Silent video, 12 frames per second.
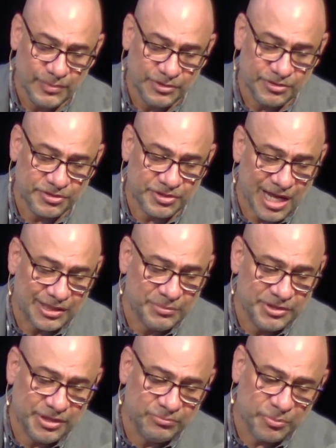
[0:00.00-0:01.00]
So
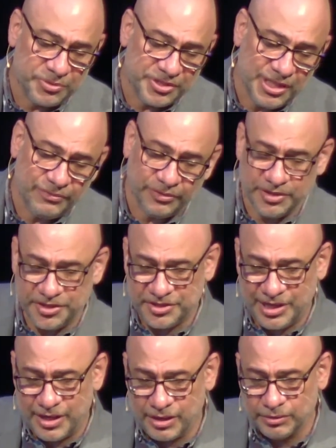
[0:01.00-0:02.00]
Solomon did what was evil in the
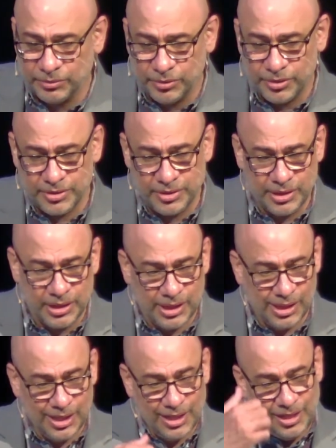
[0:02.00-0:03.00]
sight of the Lord
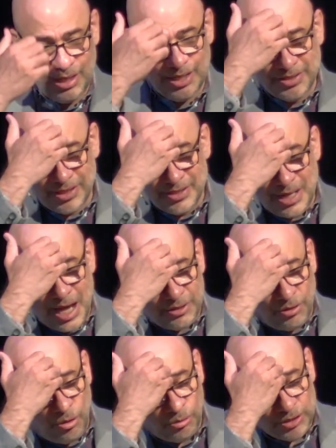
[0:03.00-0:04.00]
and did not
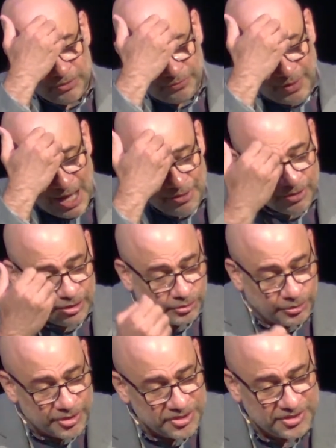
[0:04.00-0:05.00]
wholly follow the
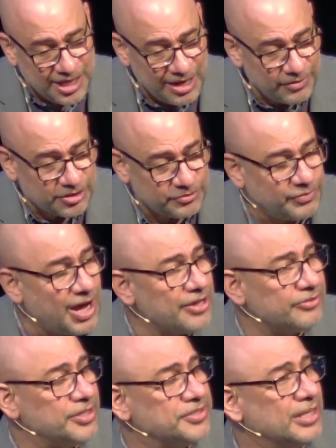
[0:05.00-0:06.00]
Lord as David his
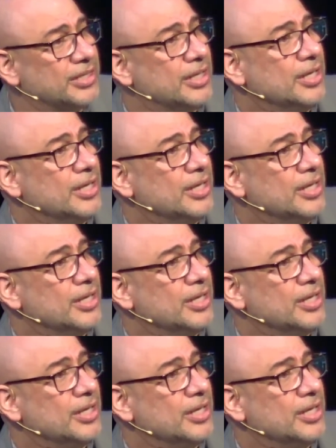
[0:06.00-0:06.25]
father had done.